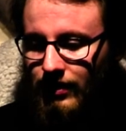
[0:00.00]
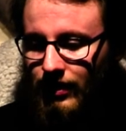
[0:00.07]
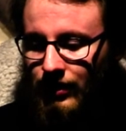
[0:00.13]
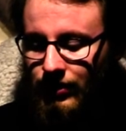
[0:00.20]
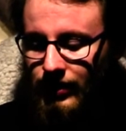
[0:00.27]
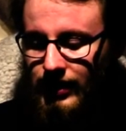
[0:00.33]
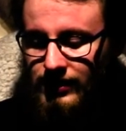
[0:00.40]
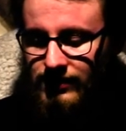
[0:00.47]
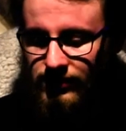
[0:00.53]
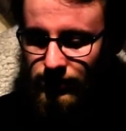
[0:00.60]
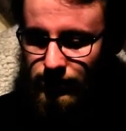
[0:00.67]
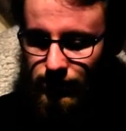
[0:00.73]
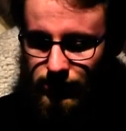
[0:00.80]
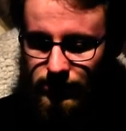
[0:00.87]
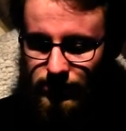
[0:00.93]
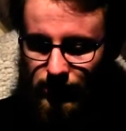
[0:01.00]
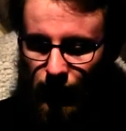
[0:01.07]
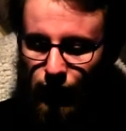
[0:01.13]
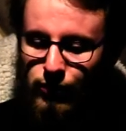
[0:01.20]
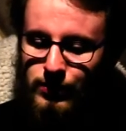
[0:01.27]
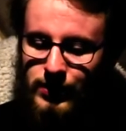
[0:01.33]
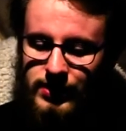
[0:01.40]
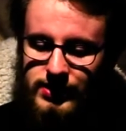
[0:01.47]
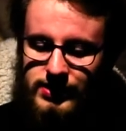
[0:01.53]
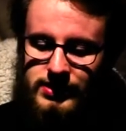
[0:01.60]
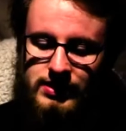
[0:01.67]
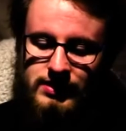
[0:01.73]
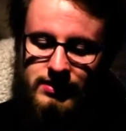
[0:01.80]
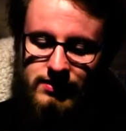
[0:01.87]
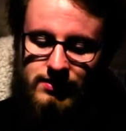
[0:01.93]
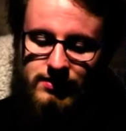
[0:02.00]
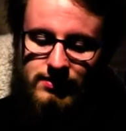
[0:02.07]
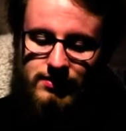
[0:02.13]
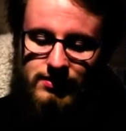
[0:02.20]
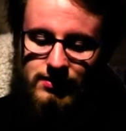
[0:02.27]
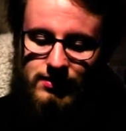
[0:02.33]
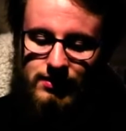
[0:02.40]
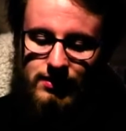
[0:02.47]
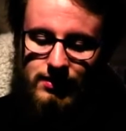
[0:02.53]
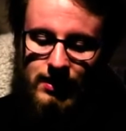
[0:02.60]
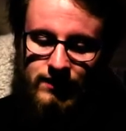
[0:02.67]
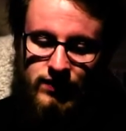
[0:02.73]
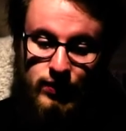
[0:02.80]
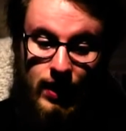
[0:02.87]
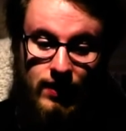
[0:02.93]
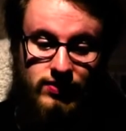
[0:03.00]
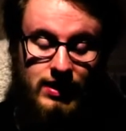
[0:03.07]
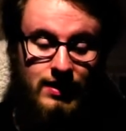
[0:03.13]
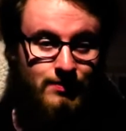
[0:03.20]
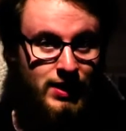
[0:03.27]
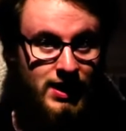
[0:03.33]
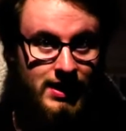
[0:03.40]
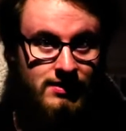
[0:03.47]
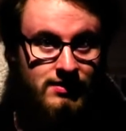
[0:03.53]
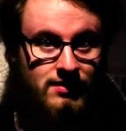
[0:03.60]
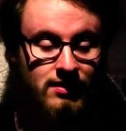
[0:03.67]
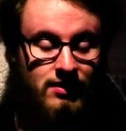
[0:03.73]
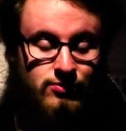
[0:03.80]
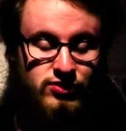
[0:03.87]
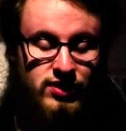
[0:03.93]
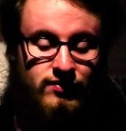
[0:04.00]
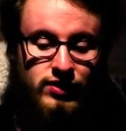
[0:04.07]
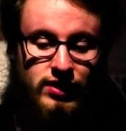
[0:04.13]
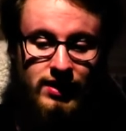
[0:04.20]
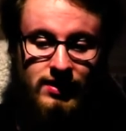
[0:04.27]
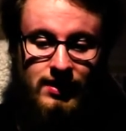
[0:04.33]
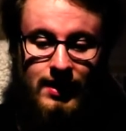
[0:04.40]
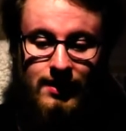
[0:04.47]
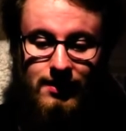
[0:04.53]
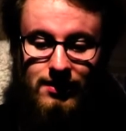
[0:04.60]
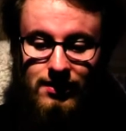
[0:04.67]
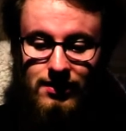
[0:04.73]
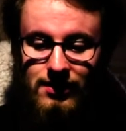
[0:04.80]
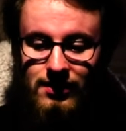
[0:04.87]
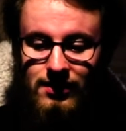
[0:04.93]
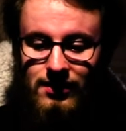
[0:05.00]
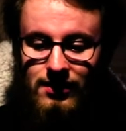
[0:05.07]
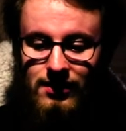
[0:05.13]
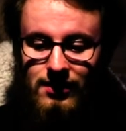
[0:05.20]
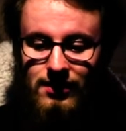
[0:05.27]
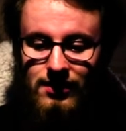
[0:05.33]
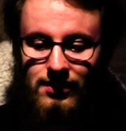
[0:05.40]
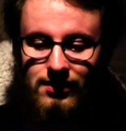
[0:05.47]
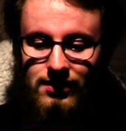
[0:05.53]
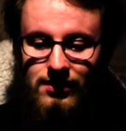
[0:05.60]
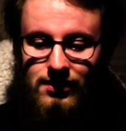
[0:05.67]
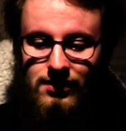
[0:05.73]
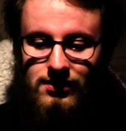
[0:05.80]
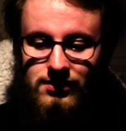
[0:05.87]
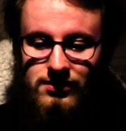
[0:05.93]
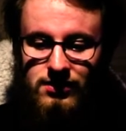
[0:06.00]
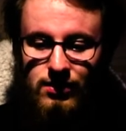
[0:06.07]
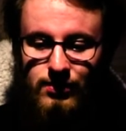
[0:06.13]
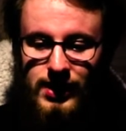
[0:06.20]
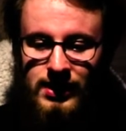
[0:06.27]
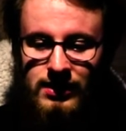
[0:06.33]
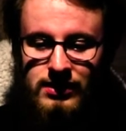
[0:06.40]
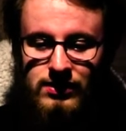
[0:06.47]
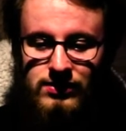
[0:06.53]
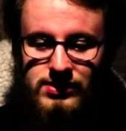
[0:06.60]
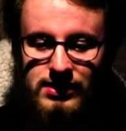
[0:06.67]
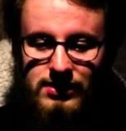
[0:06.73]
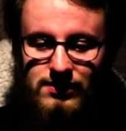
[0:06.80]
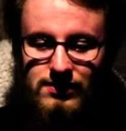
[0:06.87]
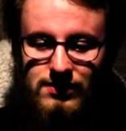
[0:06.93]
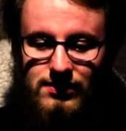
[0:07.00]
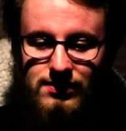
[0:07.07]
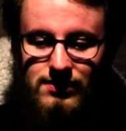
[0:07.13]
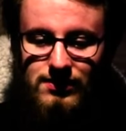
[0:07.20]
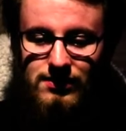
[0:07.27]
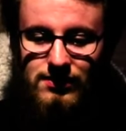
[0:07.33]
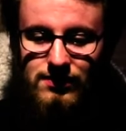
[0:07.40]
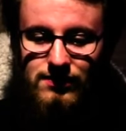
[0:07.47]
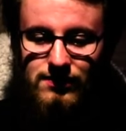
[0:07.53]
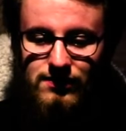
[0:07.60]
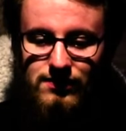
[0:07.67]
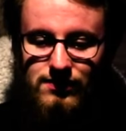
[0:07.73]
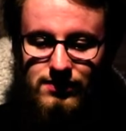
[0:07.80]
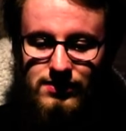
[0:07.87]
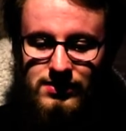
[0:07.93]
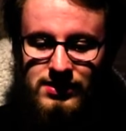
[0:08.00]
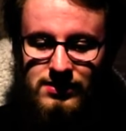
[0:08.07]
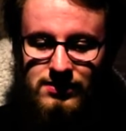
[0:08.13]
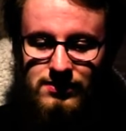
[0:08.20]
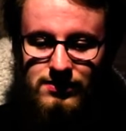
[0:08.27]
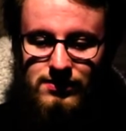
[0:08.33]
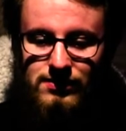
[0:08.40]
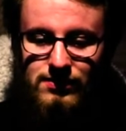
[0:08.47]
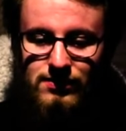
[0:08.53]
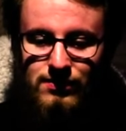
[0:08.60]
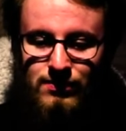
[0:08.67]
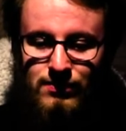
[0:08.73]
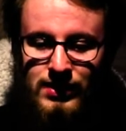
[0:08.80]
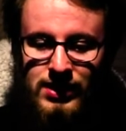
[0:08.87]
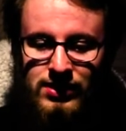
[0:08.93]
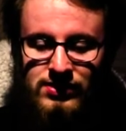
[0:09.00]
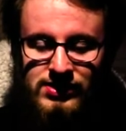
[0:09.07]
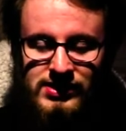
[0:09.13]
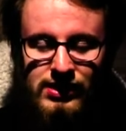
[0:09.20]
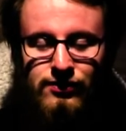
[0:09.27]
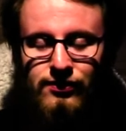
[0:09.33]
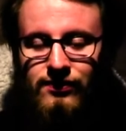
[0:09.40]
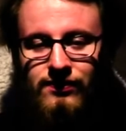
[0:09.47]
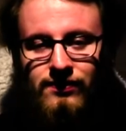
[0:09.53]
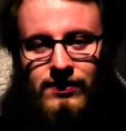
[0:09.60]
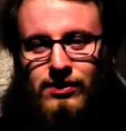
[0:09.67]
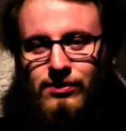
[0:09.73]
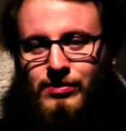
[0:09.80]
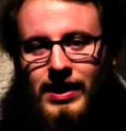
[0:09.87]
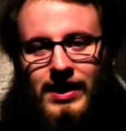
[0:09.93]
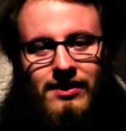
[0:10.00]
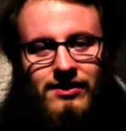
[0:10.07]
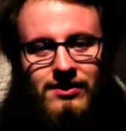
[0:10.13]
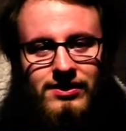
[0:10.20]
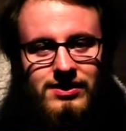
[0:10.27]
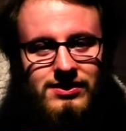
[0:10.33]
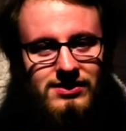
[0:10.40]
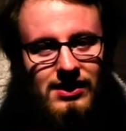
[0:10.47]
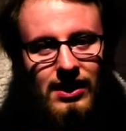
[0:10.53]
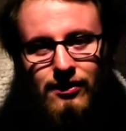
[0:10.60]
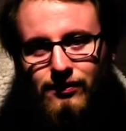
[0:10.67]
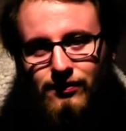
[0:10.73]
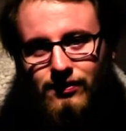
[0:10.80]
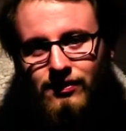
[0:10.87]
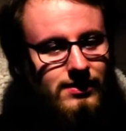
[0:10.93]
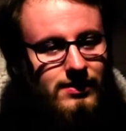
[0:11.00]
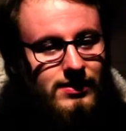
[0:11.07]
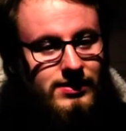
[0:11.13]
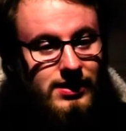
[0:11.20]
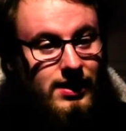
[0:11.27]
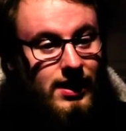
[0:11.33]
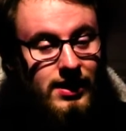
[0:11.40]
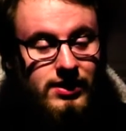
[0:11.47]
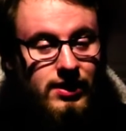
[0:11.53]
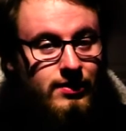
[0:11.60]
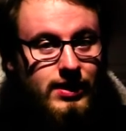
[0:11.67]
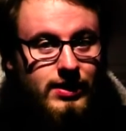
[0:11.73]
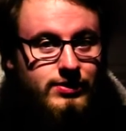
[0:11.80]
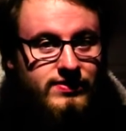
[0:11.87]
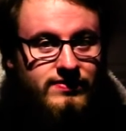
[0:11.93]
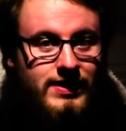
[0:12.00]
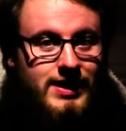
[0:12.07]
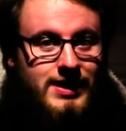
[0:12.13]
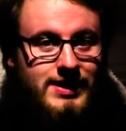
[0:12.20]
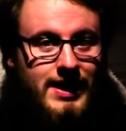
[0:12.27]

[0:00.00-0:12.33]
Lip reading: it's a good omen to, if you have the ability to time travel like that, go back and use it to make yourself feel better and stuff. Because I know I was feeling